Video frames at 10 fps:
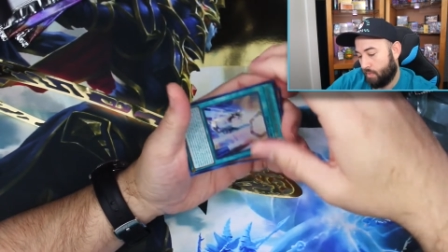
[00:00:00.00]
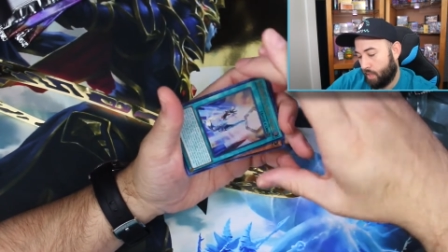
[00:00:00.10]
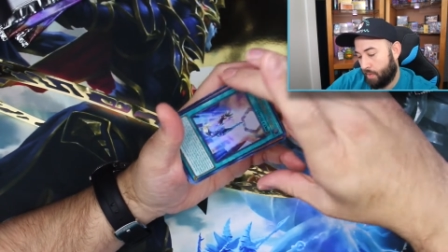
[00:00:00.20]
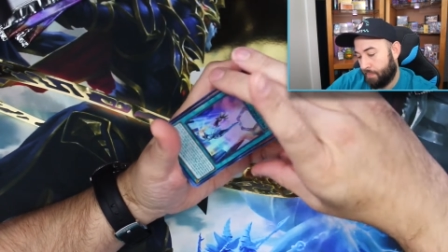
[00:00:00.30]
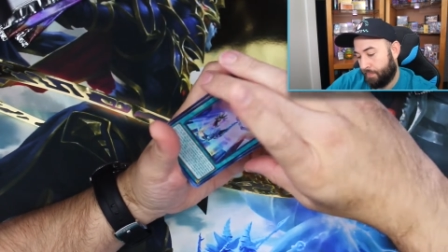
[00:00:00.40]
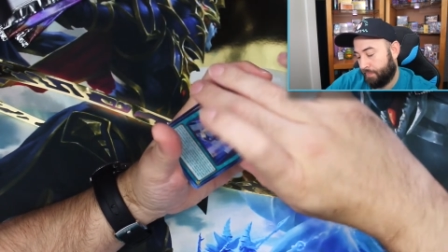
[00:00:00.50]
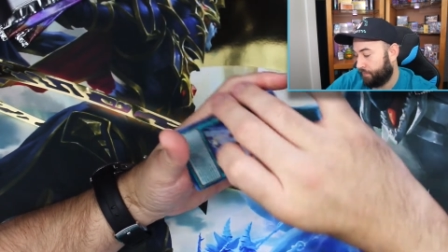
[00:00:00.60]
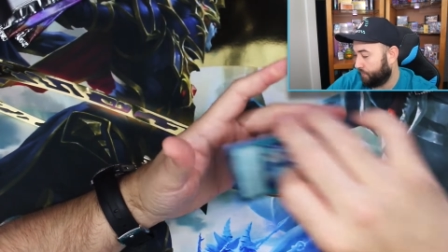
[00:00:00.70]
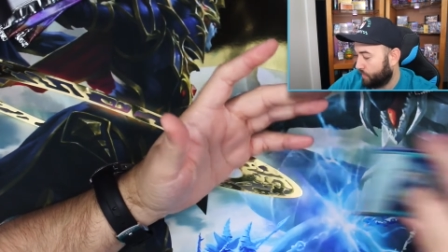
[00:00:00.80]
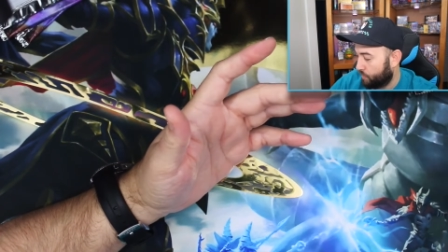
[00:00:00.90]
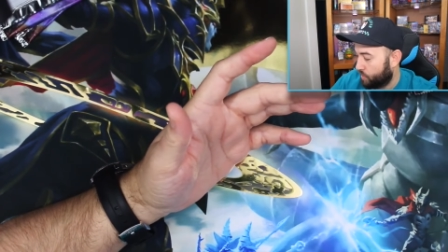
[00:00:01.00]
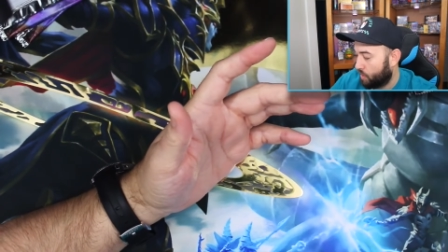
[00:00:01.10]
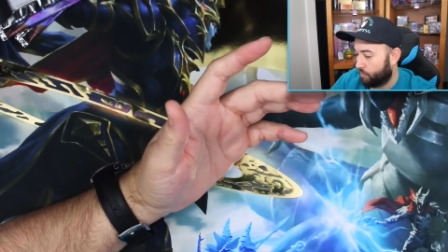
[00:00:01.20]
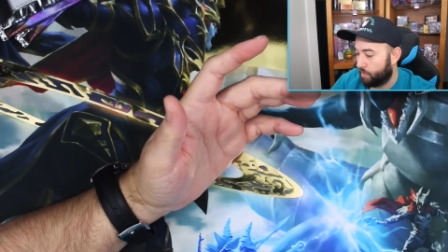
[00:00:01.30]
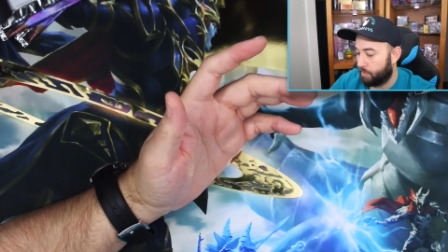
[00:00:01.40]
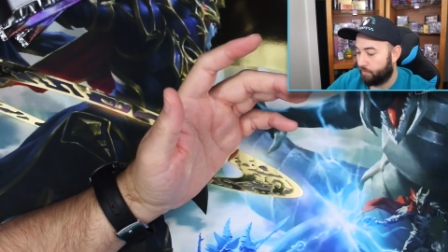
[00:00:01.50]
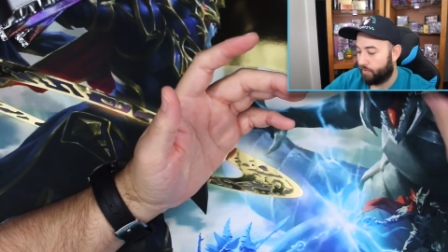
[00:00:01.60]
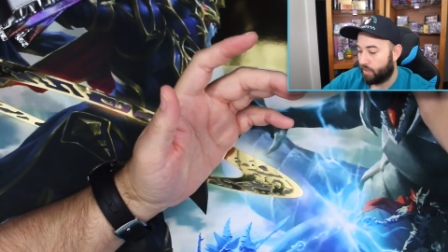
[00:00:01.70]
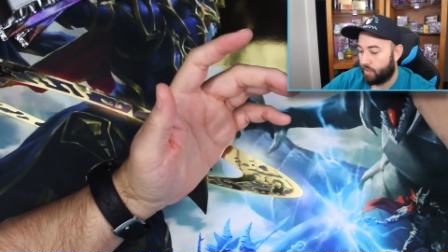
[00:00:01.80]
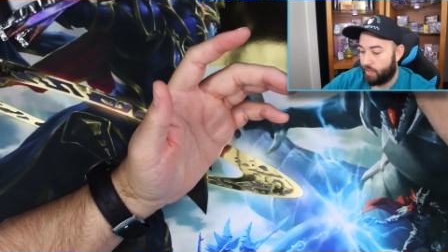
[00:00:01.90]
Yeah, it was hard for them to
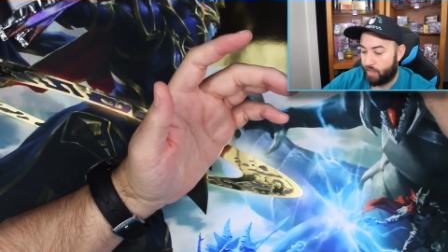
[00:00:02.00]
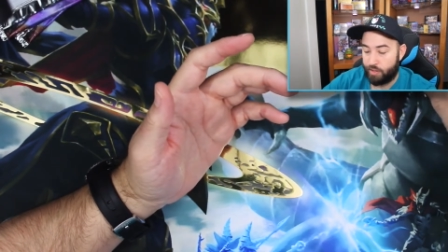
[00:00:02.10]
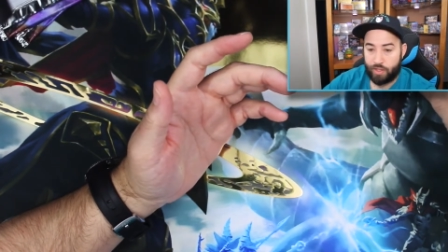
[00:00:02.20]
fit all that on the